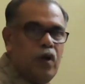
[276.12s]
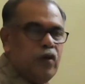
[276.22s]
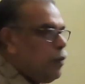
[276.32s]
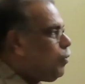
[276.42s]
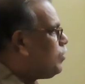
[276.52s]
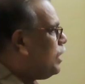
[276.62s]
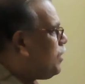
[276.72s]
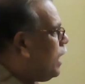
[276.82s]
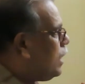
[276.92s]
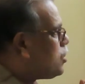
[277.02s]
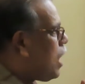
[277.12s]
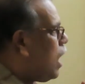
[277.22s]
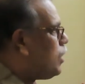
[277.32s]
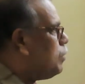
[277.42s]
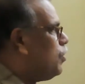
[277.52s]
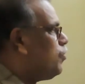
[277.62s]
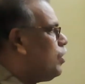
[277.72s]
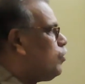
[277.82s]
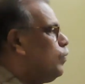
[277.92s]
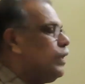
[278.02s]
Suppose a trader started
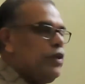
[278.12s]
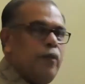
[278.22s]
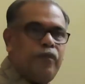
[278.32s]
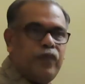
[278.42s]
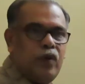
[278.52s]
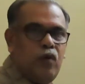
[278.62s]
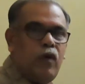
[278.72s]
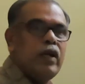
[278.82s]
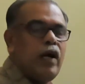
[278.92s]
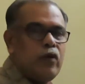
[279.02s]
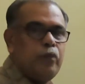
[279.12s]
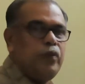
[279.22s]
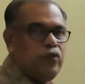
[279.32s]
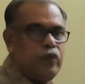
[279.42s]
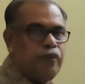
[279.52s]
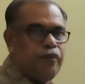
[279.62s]
business with 1 lakh rupees.